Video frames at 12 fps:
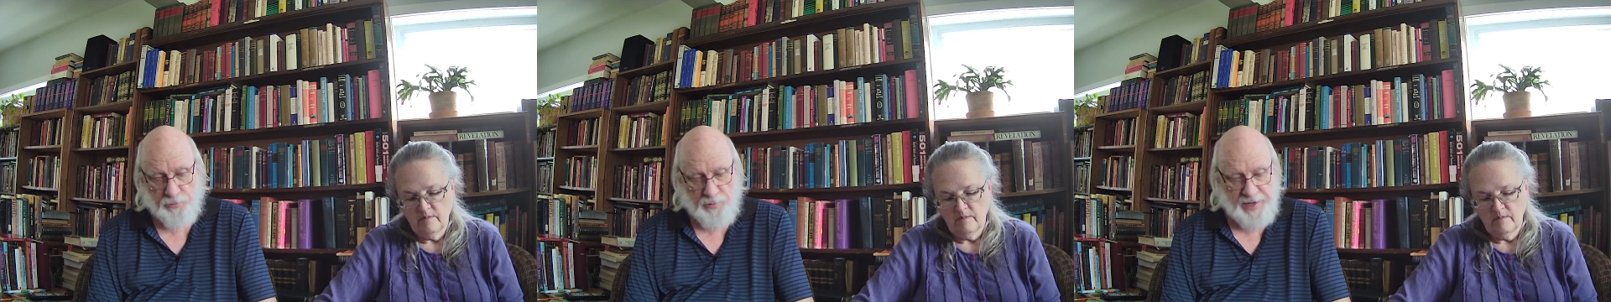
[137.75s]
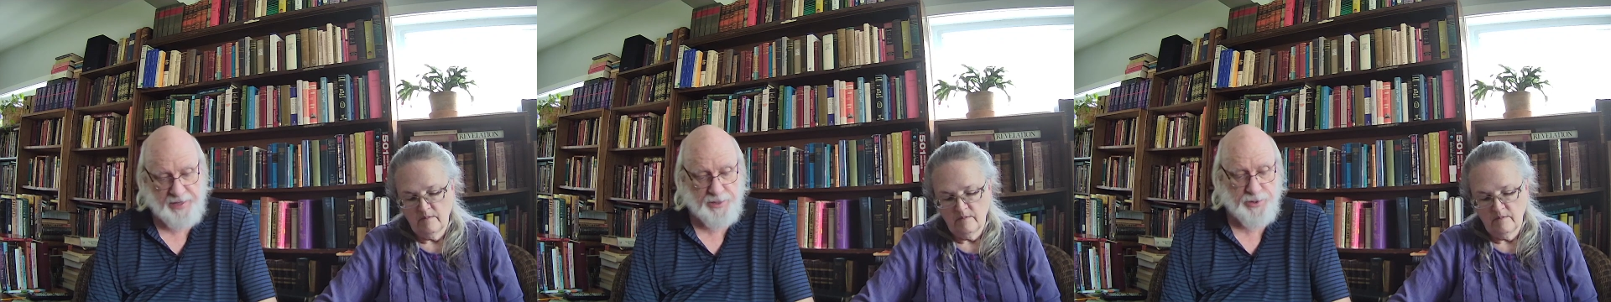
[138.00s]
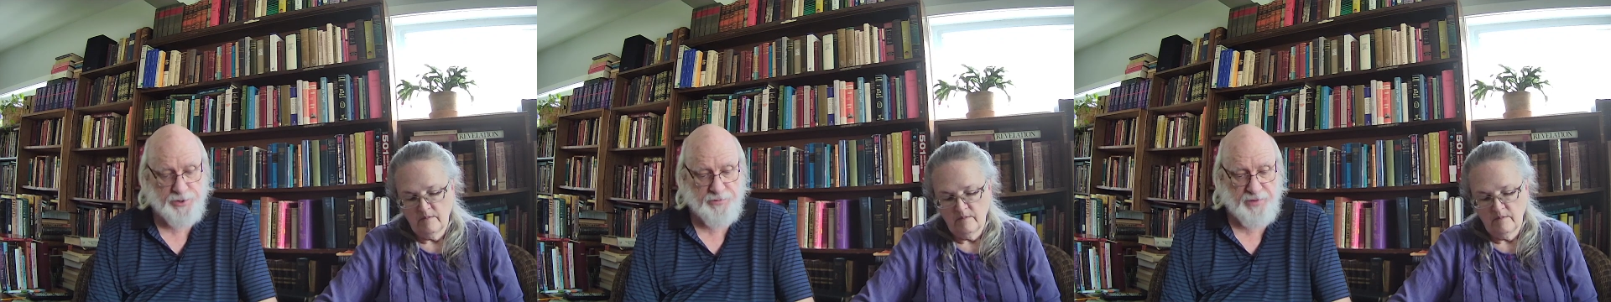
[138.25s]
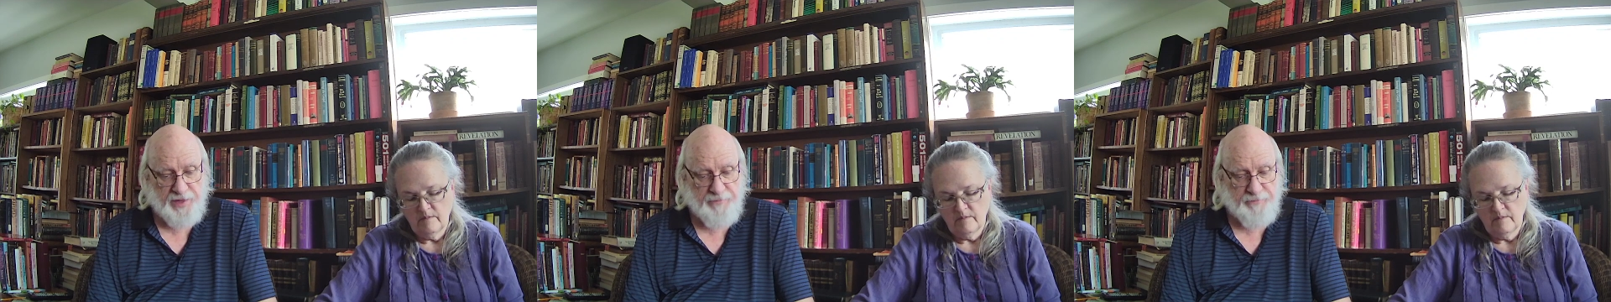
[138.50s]
Speaker 1: range of
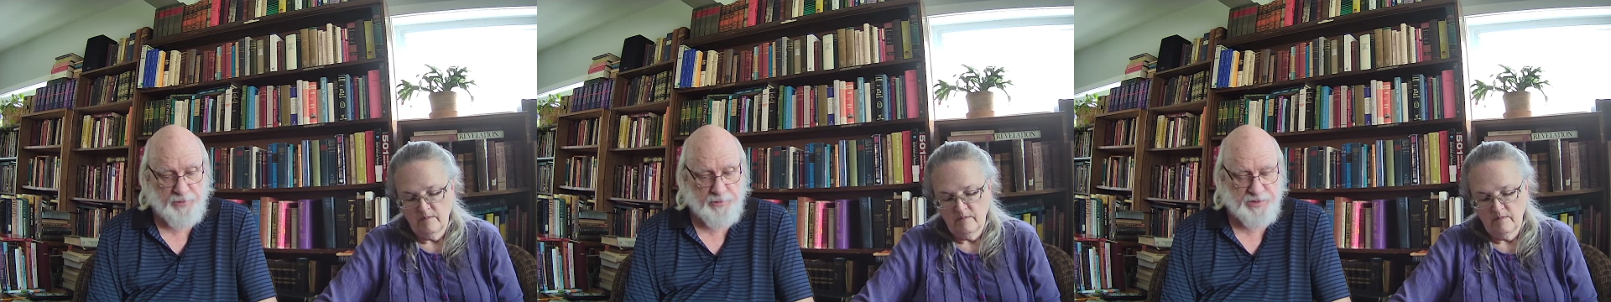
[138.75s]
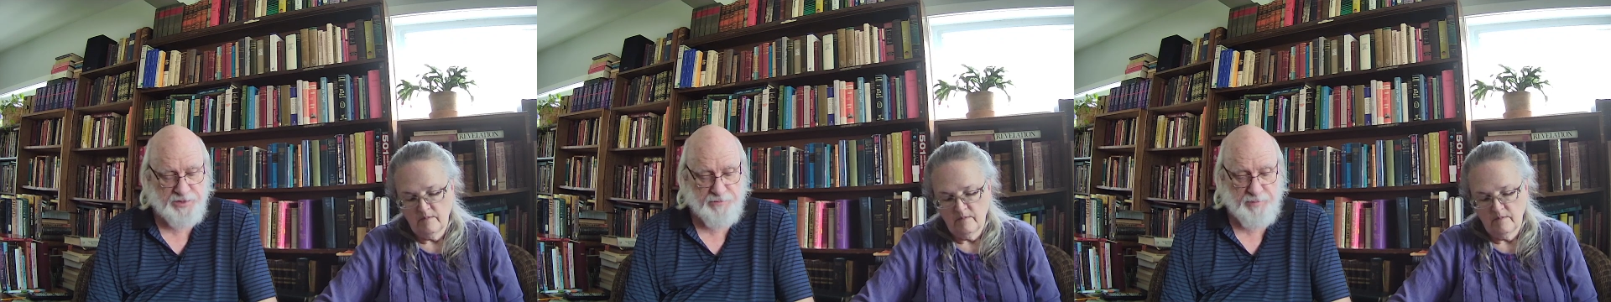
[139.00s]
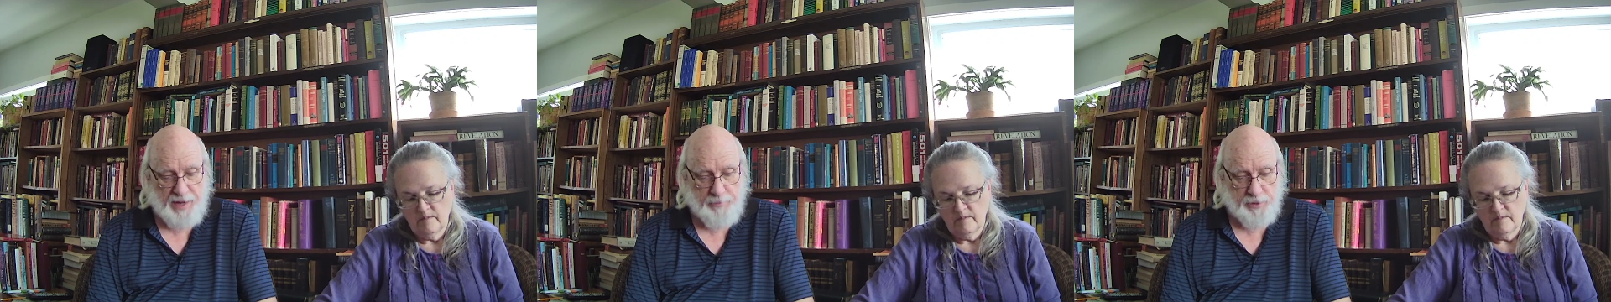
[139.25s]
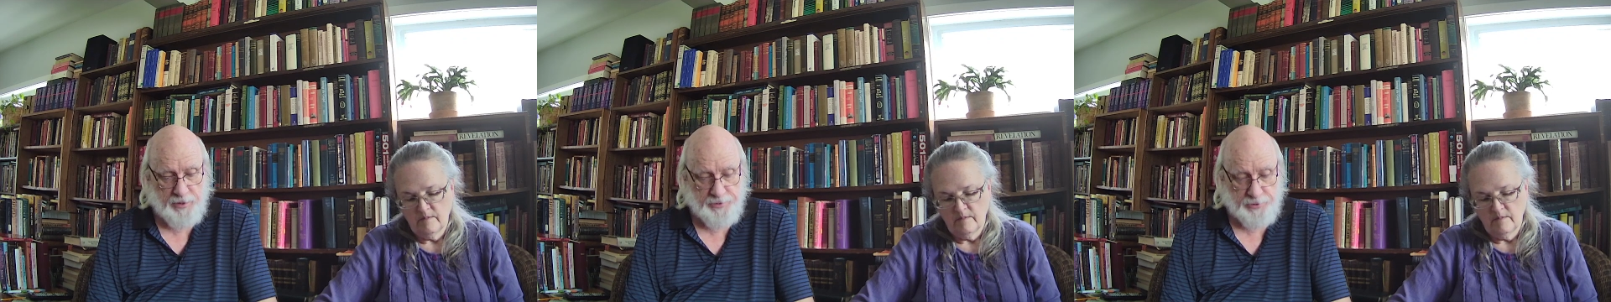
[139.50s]
the influence of
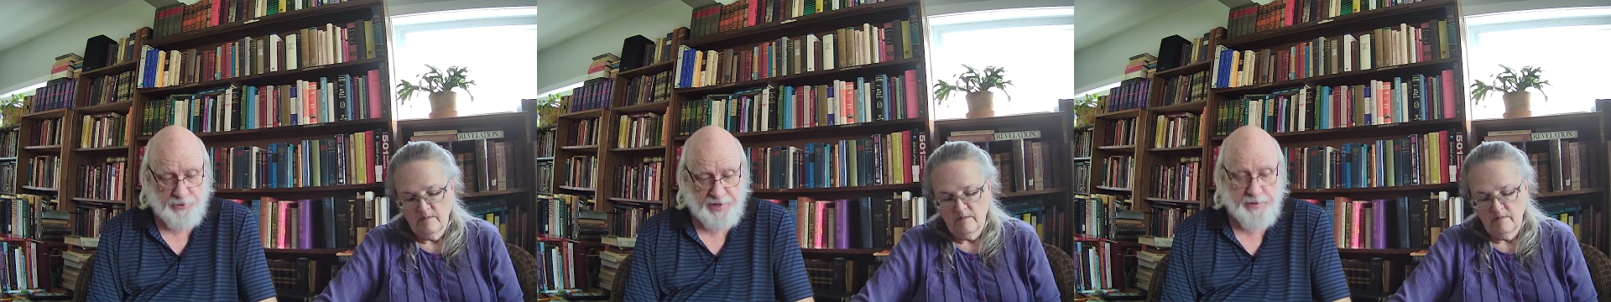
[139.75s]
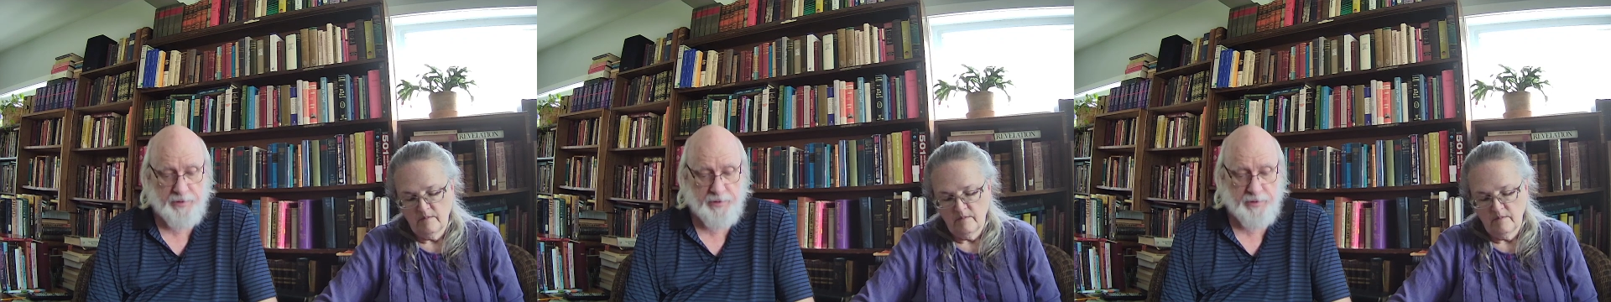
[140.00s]
Babylon the Great.